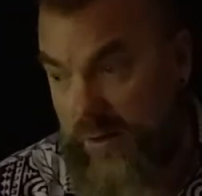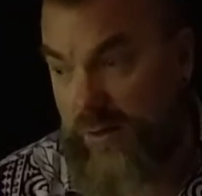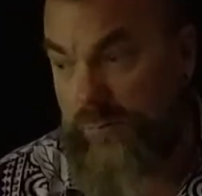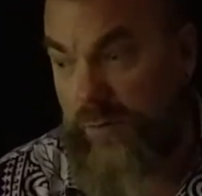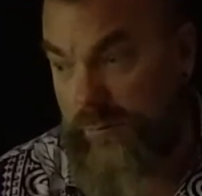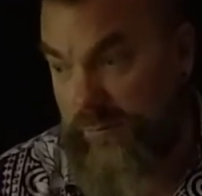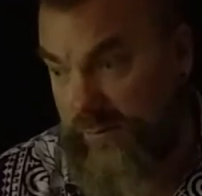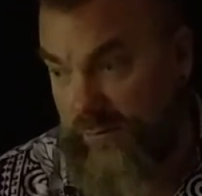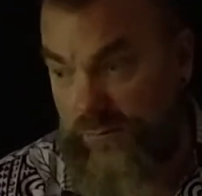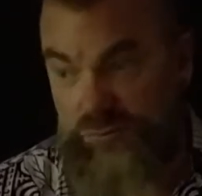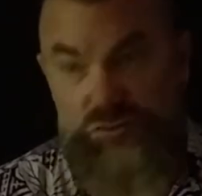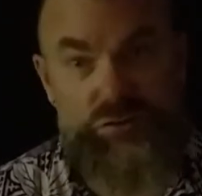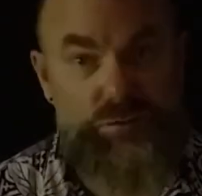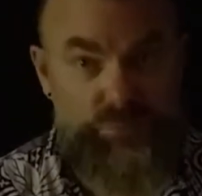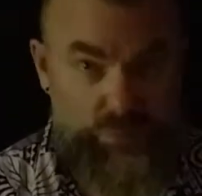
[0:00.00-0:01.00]
Maybe a little
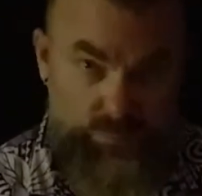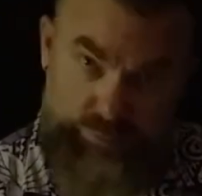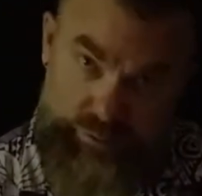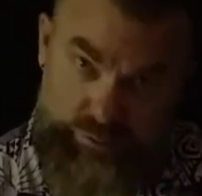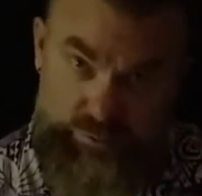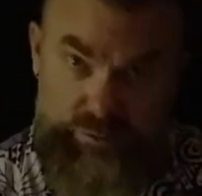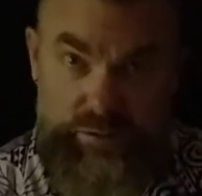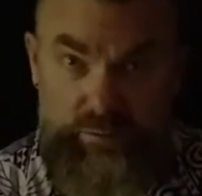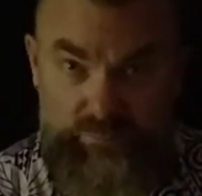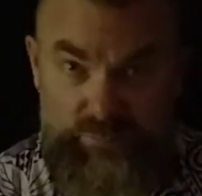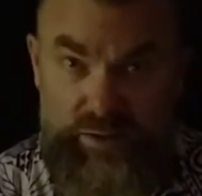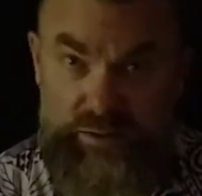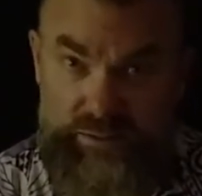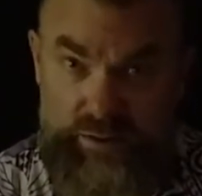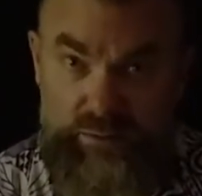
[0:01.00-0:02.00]
shift over there is going to
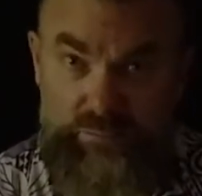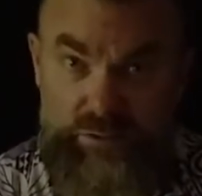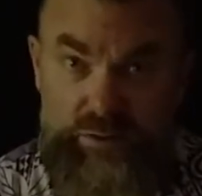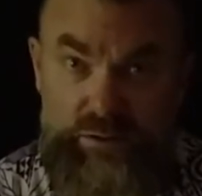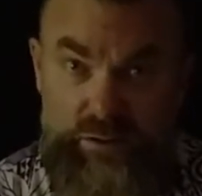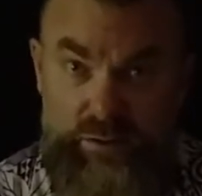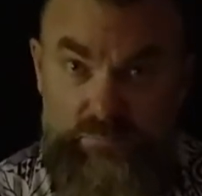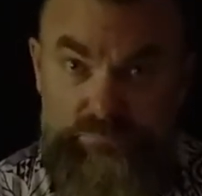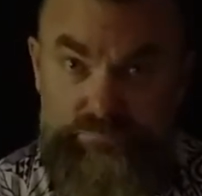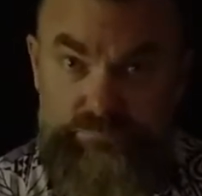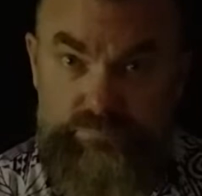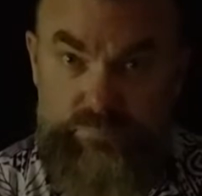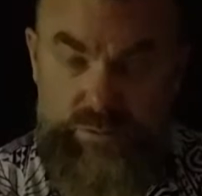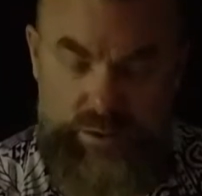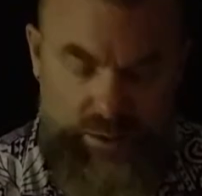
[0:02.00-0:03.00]
affect everything.
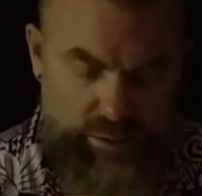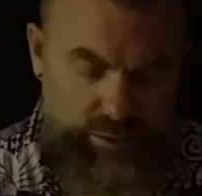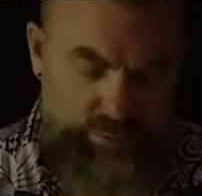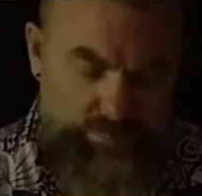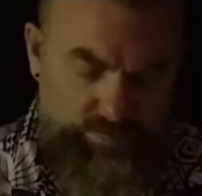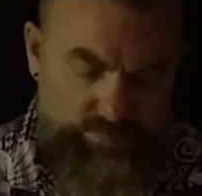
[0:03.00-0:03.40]
Okay?